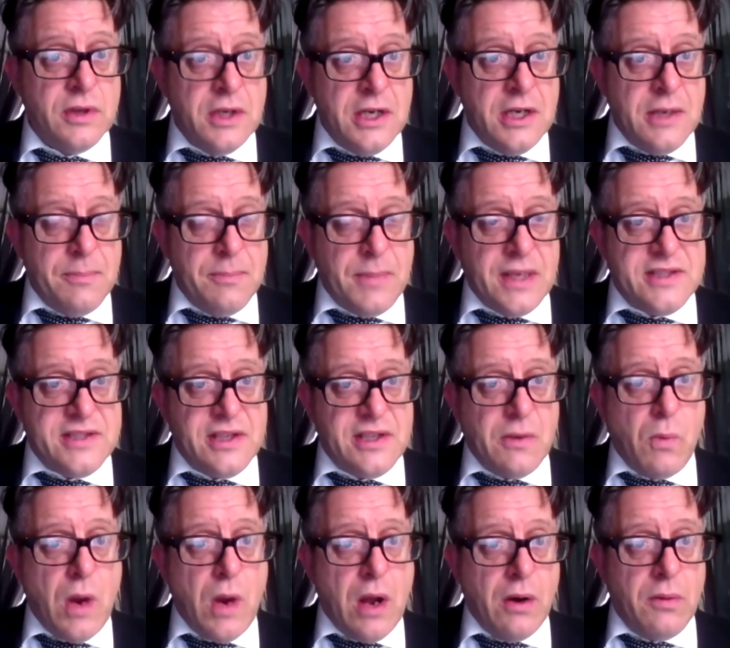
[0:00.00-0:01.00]
meeting
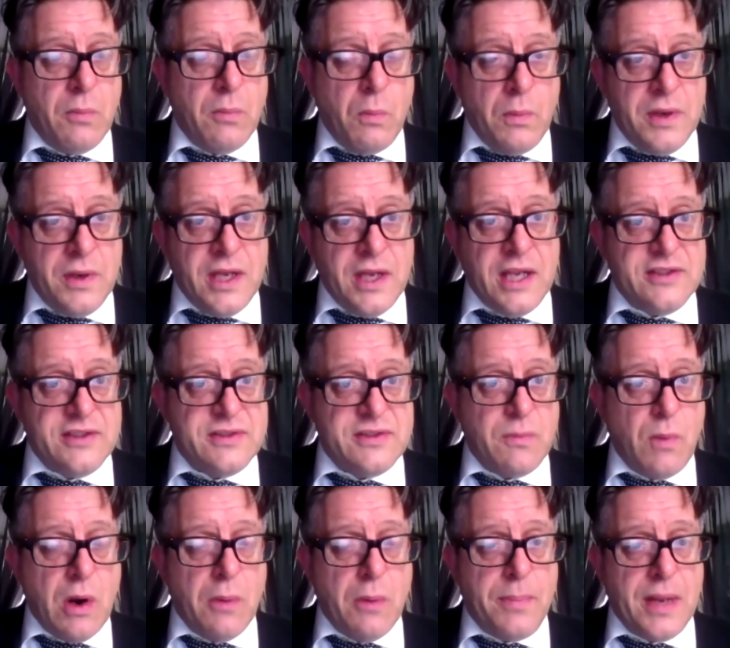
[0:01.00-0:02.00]
the needs and
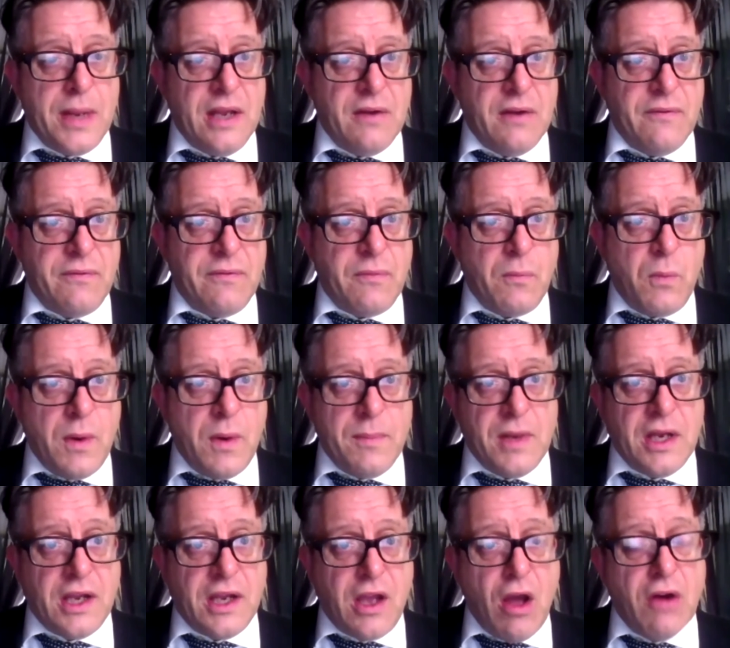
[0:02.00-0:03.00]
well-being of women
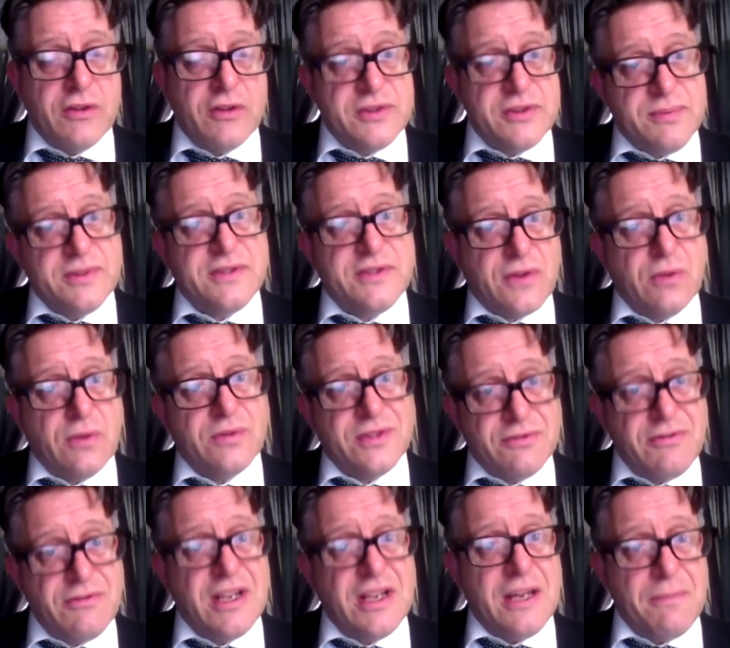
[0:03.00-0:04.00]
and girls, which of course are
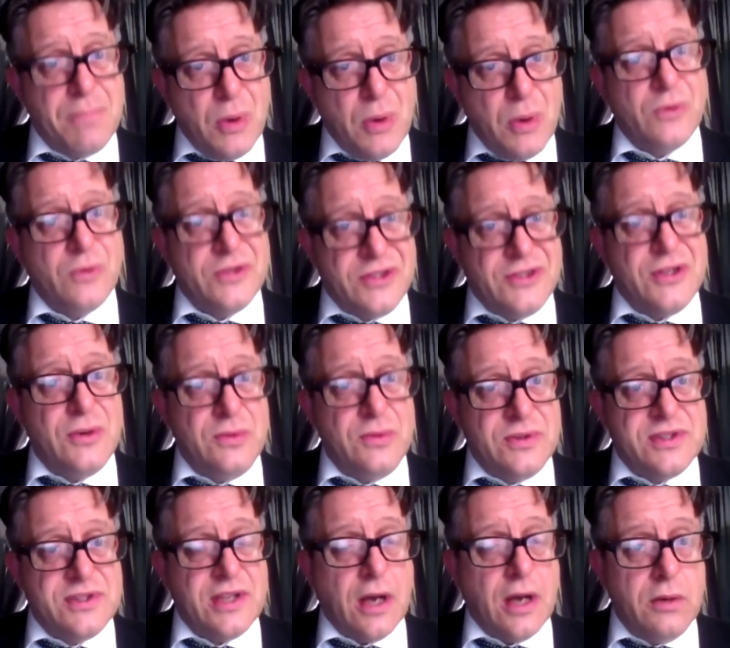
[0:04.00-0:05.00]
really important to do
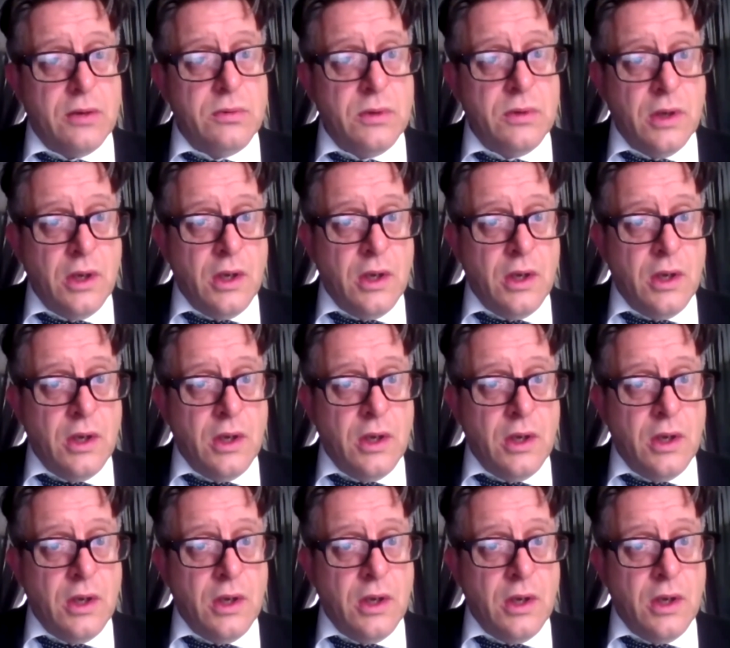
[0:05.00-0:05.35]
so.